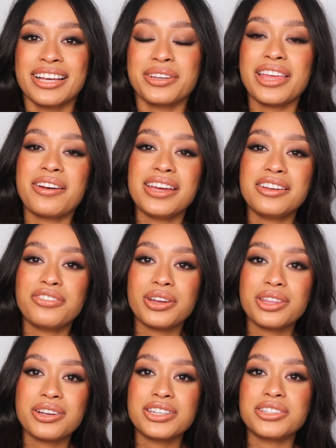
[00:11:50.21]
without any
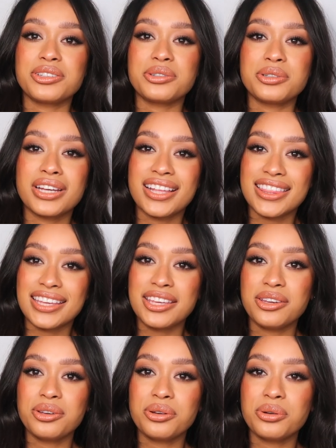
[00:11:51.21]
further ado,
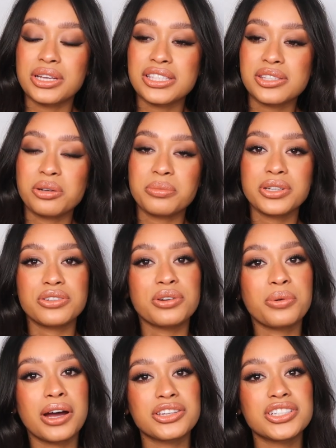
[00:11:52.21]
thank you so much
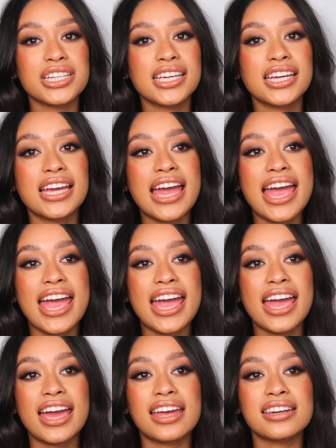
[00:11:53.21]
for watching
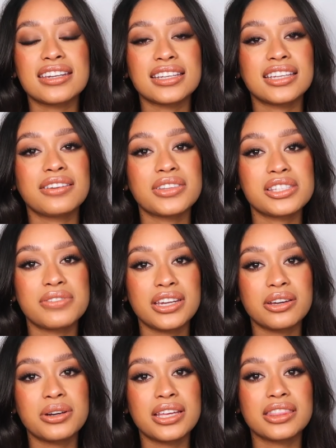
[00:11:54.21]
and give this
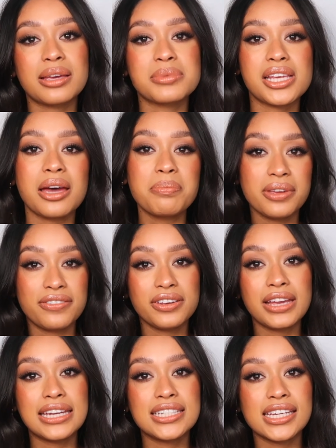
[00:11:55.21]
video a thumbs up if you
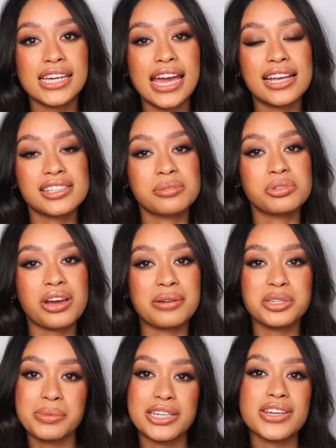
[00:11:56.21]
liked it and
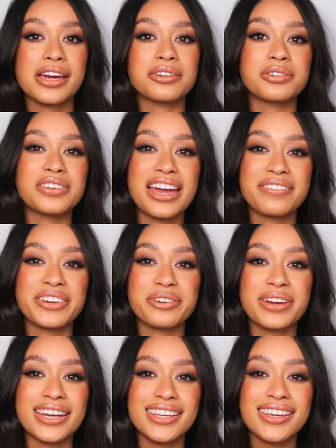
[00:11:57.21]
subscribe to my channel if you haven't
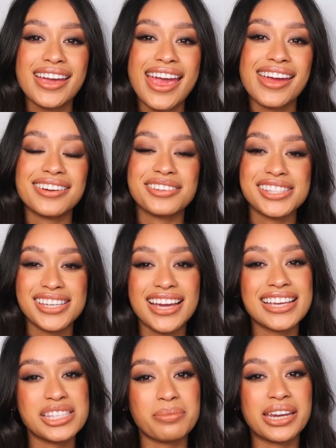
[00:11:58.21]
already. And I'll see you
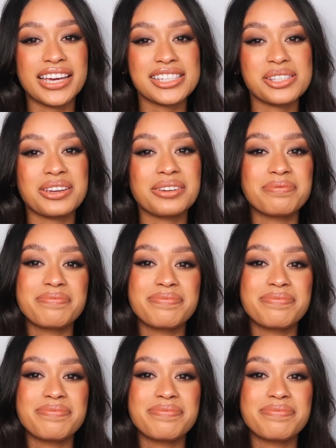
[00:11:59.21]
guys in my next one.